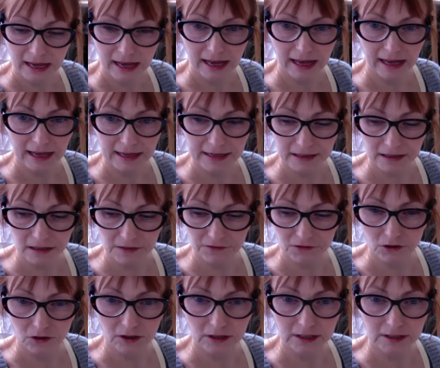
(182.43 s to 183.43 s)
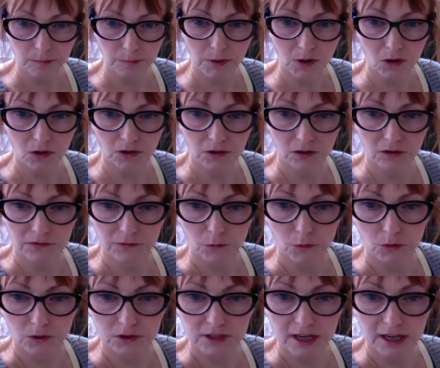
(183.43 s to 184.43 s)
And I've got a little pot of
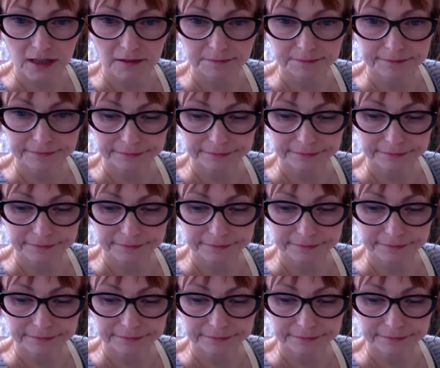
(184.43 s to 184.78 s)
water.